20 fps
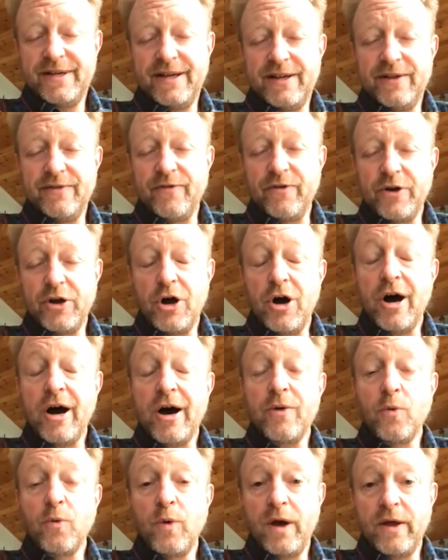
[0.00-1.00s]
in very
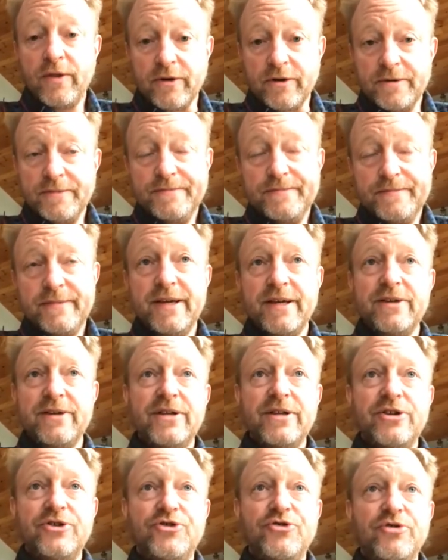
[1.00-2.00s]
hot weather
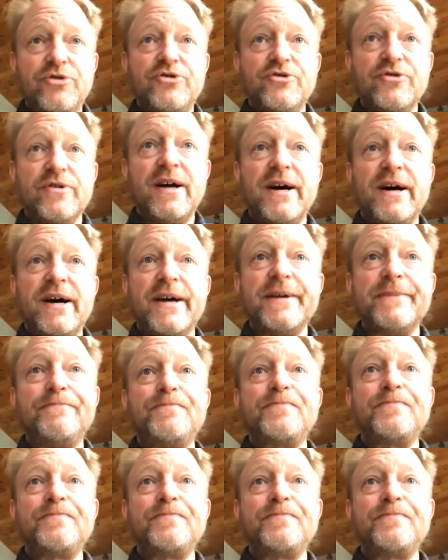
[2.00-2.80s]
in June and July,